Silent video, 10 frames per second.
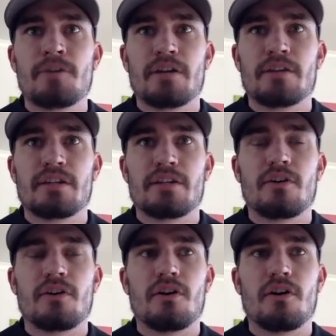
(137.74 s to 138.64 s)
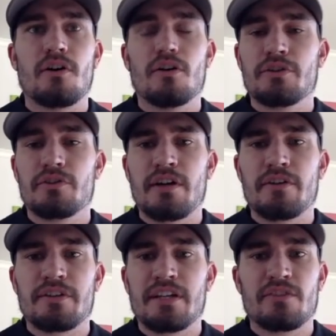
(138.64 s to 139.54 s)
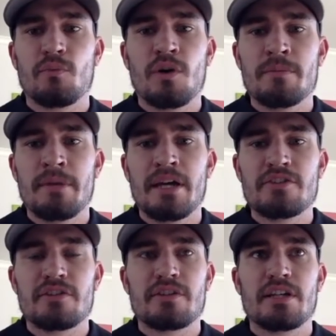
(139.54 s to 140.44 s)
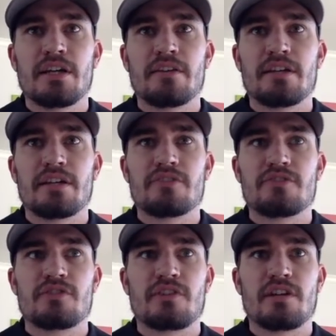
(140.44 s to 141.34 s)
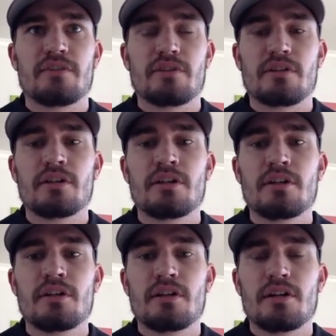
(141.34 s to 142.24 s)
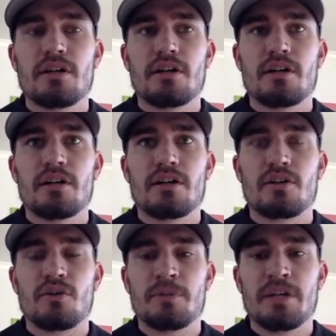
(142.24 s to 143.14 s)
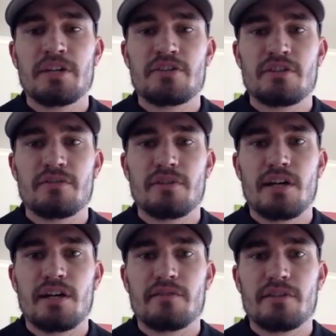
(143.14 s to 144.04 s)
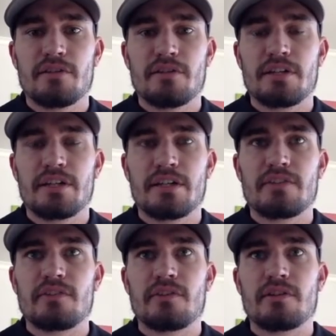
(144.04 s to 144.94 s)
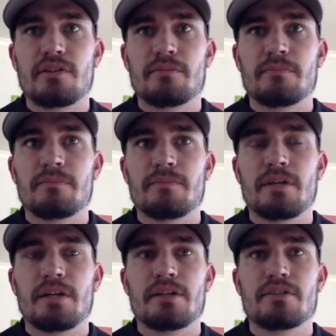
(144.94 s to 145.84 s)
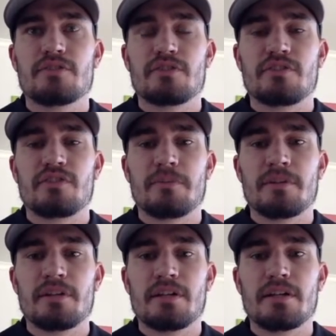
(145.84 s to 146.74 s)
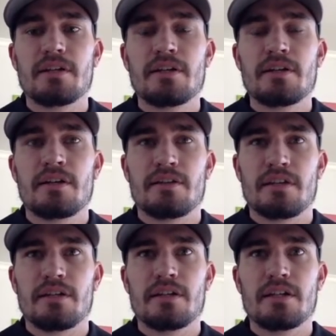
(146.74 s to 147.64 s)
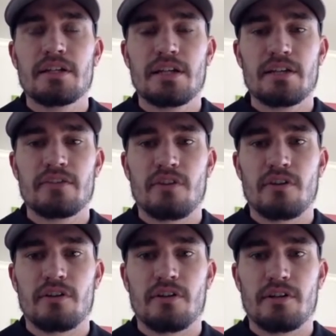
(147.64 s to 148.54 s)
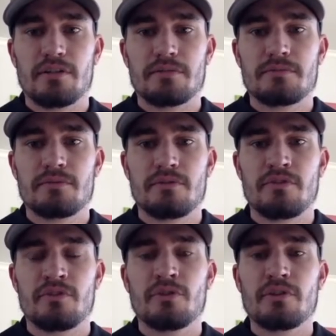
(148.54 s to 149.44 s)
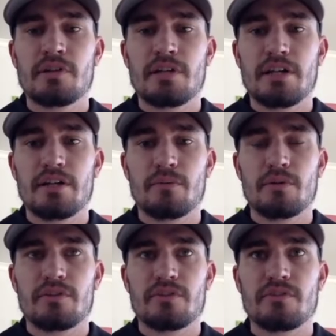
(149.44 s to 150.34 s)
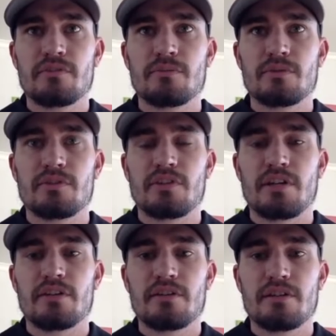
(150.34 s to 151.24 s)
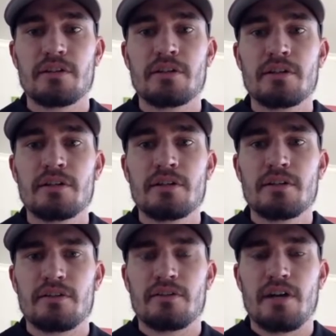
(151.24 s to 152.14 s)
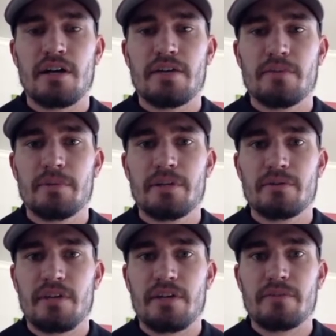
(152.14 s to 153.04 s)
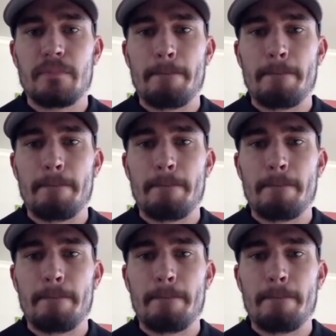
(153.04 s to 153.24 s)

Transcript: think all this, I don't think it's one major thing. I think it's just kind of a culmination of a lot of little things, and just something that I think need to get started on sooner than later was kind of the thought everybody was having.